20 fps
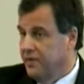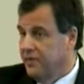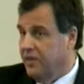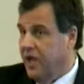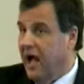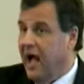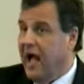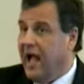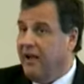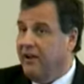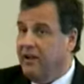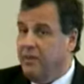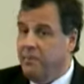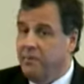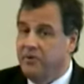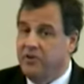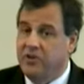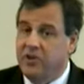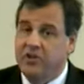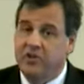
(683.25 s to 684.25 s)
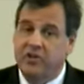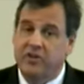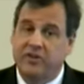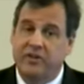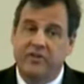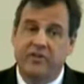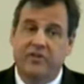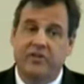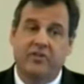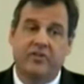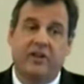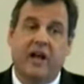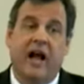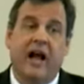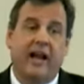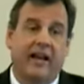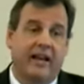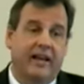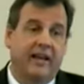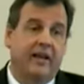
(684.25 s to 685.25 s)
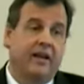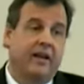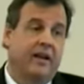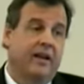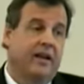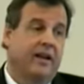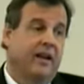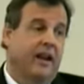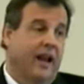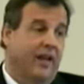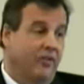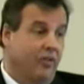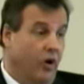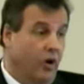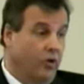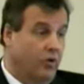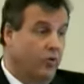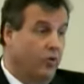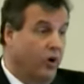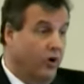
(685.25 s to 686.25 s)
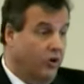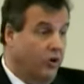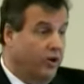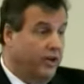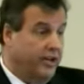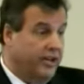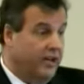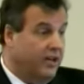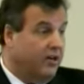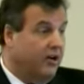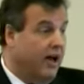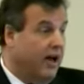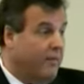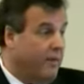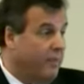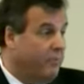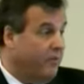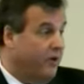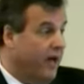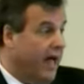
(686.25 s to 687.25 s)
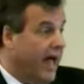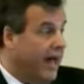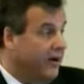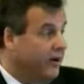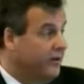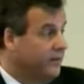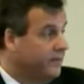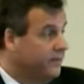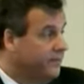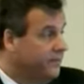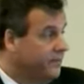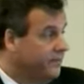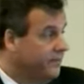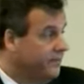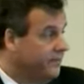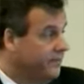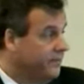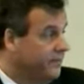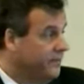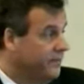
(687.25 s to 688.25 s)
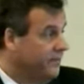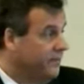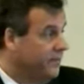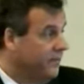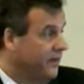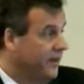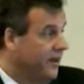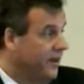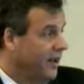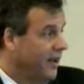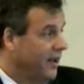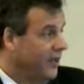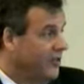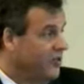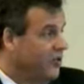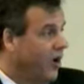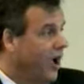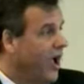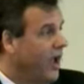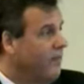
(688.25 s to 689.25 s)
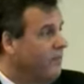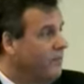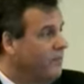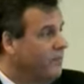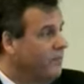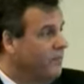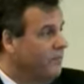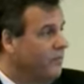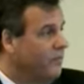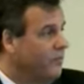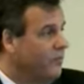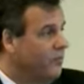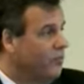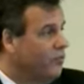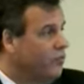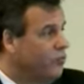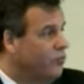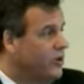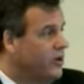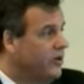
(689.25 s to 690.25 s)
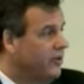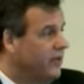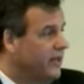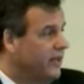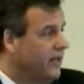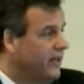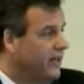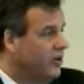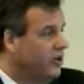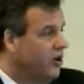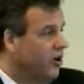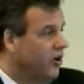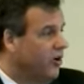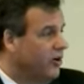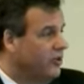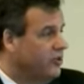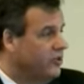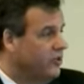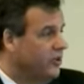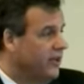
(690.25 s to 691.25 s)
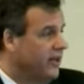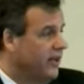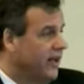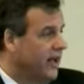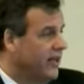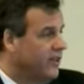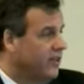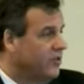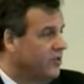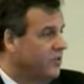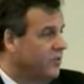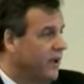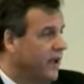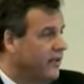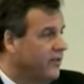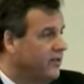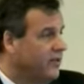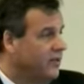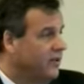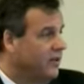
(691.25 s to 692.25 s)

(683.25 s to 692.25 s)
the highly positioned in society, and those who are looking to climb up the ladder. So I'm really encouraged, as I've spent